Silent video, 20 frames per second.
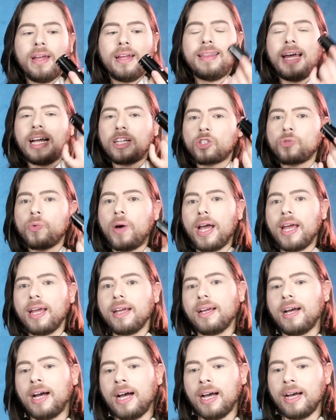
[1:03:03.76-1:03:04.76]
that's
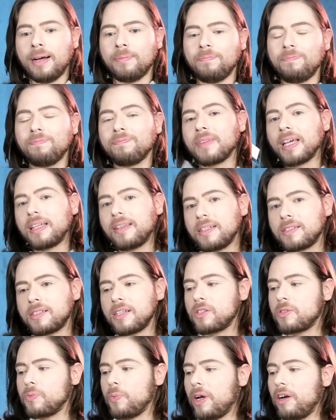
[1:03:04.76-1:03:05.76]
why this
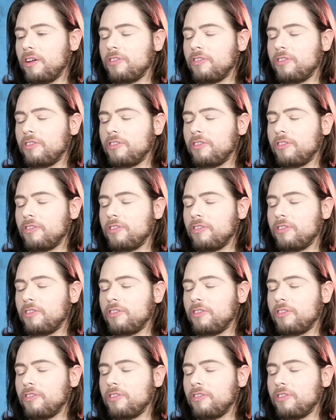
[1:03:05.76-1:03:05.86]
is